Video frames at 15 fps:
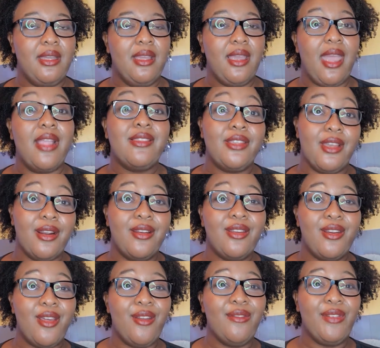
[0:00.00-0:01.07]
And turn on
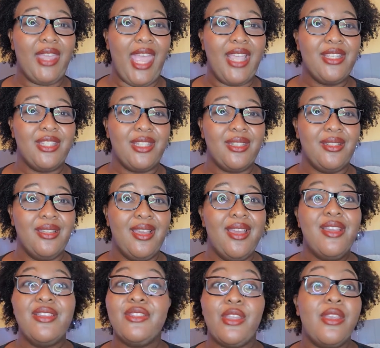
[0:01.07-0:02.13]
your notification
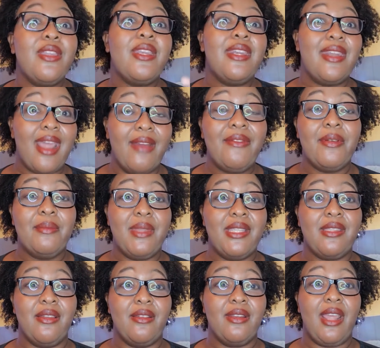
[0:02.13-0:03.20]
so you never
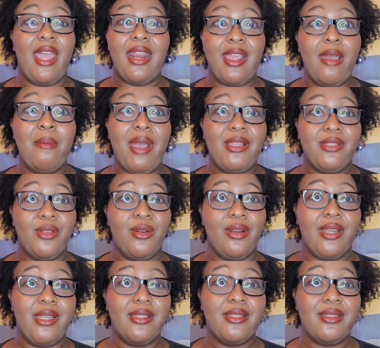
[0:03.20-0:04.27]
miss on any of my
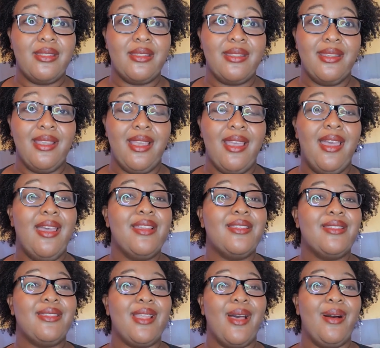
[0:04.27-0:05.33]
stories.
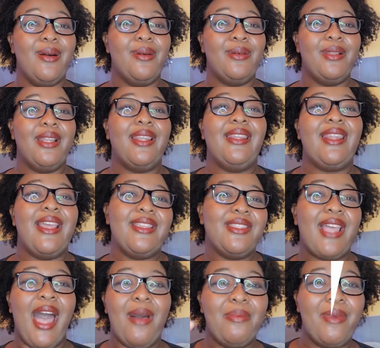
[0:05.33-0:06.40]
So, let's
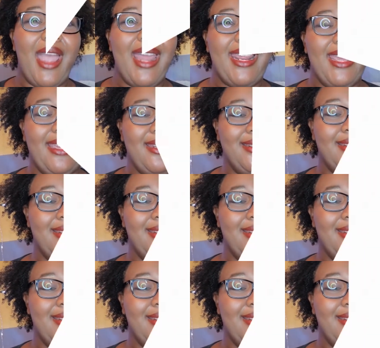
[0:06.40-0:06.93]
hop right in.